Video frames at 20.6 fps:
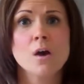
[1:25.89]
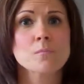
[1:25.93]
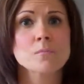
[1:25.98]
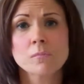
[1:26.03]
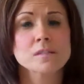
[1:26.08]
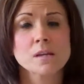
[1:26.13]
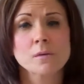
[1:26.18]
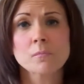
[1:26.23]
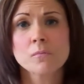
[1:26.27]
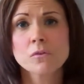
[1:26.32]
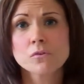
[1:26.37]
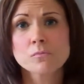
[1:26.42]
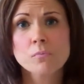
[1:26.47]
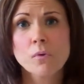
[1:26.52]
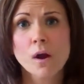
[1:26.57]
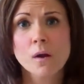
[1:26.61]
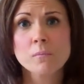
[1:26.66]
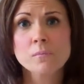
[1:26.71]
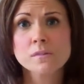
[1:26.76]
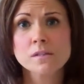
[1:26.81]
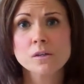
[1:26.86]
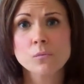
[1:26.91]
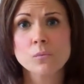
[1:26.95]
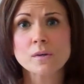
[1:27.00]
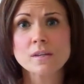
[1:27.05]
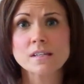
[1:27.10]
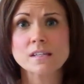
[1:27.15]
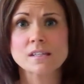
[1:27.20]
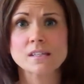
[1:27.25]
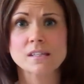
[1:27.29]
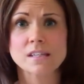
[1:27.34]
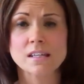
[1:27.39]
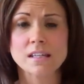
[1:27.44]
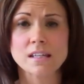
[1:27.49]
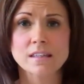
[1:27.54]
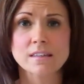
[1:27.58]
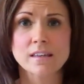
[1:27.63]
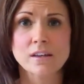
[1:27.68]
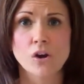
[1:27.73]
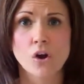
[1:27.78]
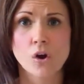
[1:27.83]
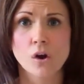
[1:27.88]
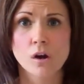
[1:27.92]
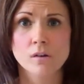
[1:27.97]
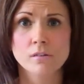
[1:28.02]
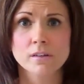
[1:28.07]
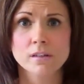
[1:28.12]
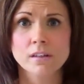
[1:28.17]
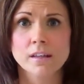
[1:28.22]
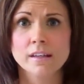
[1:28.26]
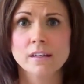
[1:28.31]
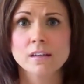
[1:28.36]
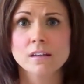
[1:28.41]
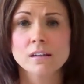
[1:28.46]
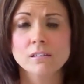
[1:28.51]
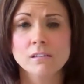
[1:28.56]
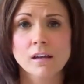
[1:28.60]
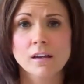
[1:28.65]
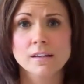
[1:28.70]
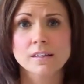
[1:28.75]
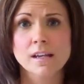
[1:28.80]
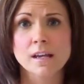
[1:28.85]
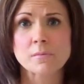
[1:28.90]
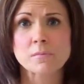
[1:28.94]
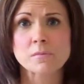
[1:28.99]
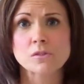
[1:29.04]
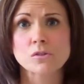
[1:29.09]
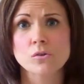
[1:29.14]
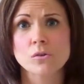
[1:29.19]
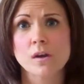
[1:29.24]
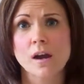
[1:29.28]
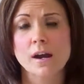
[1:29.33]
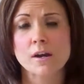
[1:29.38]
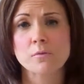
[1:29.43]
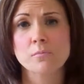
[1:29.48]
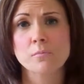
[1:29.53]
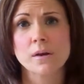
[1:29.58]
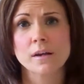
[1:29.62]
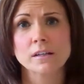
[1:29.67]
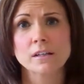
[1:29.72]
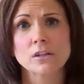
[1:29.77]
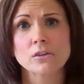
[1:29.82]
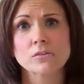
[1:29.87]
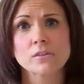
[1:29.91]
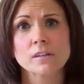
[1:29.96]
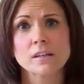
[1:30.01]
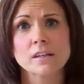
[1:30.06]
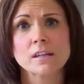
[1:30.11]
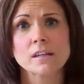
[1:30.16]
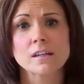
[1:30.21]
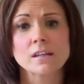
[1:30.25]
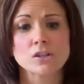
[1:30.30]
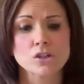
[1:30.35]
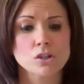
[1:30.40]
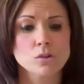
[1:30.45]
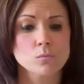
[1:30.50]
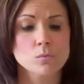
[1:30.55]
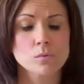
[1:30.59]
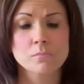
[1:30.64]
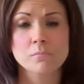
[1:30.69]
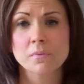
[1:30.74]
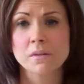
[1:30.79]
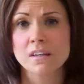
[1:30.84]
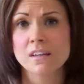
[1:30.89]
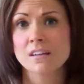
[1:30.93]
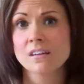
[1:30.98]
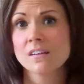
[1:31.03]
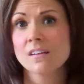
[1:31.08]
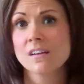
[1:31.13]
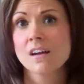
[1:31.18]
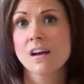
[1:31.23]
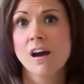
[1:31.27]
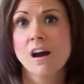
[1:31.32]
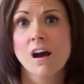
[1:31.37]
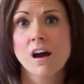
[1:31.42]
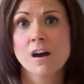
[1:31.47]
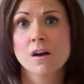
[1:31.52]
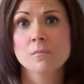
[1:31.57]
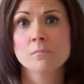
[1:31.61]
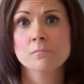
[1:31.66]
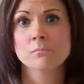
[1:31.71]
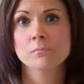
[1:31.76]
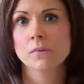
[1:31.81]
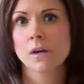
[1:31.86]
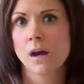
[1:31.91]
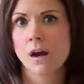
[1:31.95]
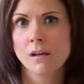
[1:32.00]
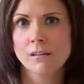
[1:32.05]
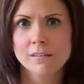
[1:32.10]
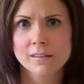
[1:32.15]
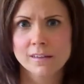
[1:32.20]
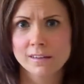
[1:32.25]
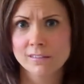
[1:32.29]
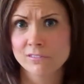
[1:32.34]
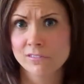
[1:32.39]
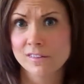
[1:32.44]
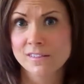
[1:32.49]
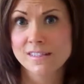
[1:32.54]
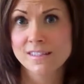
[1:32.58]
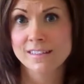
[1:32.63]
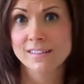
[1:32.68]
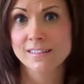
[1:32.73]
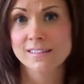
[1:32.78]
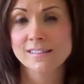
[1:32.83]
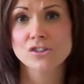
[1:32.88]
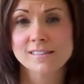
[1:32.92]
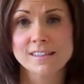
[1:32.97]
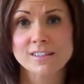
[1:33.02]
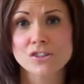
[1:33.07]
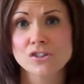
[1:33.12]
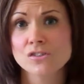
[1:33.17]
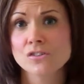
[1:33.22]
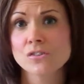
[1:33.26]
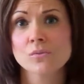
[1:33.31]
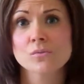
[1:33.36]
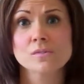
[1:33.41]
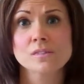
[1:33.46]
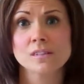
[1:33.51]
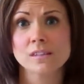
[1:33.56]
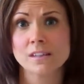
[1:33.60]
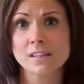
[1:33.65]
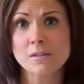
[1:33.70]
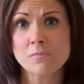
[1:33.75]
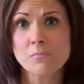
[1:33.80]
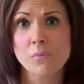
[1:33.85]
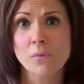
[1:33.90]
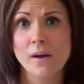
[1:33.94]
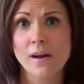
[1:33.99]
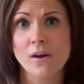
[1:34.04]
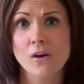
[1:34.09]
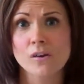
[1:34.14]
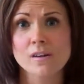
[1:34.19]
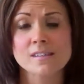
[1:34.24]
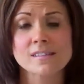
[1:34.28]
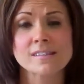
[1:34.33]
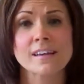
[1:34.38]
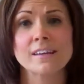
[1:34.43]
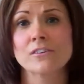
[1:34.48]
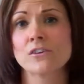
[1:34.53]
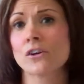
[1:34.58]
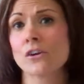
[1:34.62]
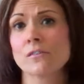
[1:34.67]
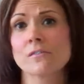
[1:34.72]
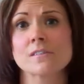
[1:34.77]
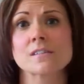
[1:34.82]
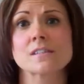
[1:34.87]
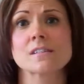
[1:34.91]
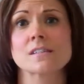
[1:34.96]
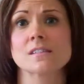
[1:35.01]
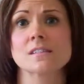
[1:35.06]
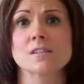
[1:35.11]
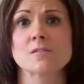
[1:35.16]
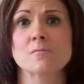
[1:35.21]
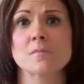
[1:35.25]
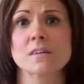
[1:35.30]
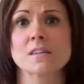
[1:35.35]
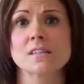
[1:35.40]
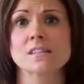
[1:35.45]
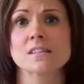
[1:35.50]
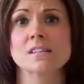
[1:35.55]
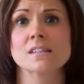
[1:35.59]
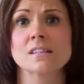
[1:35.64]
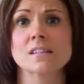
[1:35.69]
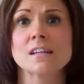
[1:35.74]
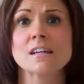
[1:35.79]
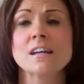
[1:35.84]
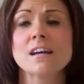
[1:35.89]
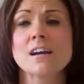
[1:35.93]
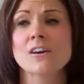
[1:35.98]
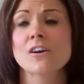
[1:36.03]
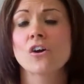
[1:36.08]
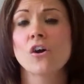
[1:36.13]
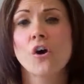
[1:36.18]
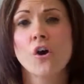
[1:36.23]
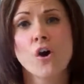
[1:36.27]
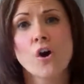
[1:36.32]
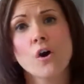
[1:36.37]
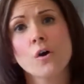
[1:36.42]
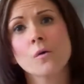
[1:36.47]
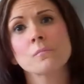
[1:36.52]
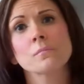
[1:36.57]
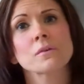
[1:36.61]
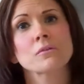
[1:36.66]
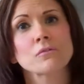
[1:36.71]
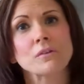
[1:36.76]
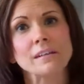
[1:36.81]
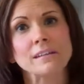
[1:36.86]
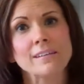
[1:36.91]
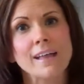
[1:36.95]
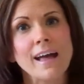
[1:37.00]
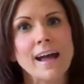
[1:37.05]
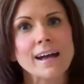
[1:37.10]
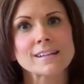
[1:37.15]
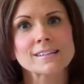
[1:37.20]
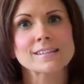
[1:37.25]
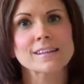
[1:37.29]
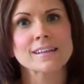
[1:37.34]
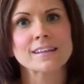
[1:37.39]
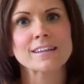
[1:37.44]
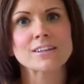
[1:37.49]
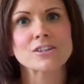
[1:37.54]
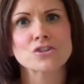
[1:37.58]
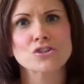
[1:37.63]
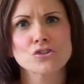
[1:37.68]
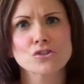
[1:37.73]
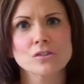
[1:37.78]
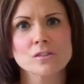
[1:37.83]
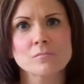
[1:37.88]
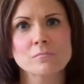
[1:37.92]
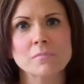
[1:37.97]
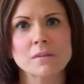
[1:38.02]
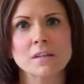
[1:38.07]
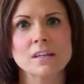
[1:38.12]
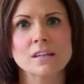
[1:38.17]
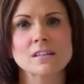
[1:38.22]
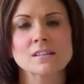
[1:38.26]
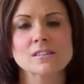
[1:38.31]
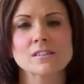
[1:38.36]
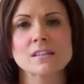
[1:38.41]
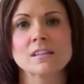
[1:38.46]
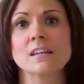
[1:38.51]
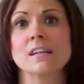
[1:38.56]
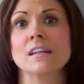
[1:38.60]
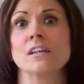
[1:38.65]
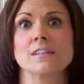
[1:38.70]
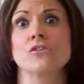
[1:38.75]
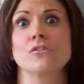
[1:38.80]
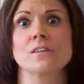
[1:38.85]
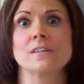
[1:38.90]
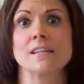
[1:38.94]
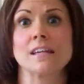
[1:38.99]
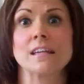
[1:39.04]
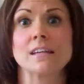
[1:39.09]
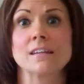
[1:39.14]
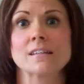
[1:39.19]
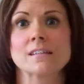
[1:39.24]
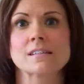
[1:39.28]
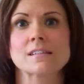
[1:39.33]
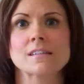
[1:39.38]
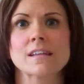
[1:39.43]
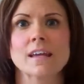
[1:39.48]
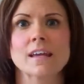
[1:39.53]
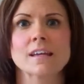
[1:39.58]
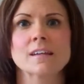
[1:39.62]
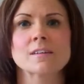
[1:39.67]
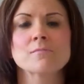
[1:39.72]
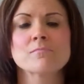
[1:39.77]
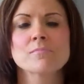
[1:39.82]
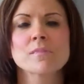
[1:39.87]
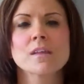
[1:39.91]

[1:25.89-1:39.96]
Some of the problems that we see that are related a lot of times to a chiropractic related issue would be colic and fussiness. They just don't sleep well because that nervous system isn't calm and relaxed like it should be. It's in an irritated state.